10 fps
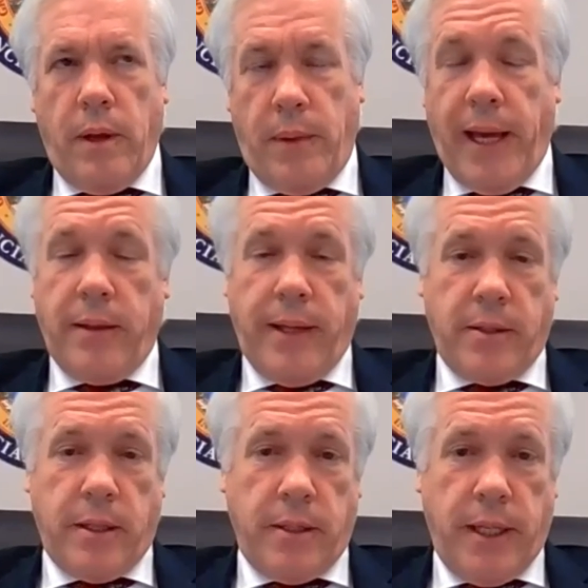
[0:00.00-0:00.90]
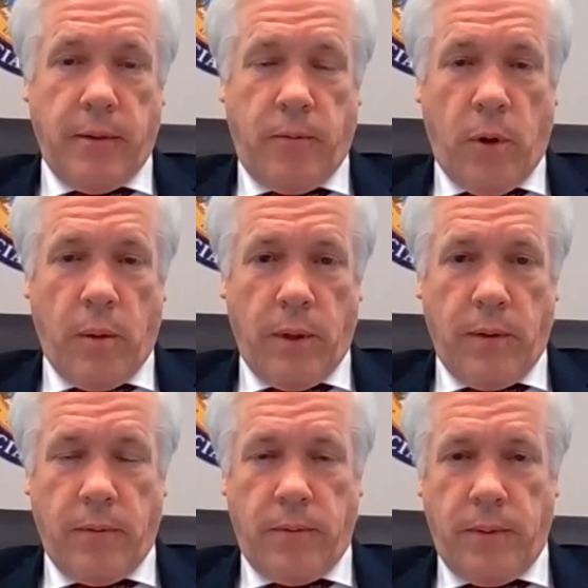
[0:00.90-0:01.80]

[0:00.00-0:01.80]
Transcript: that's going to take the form of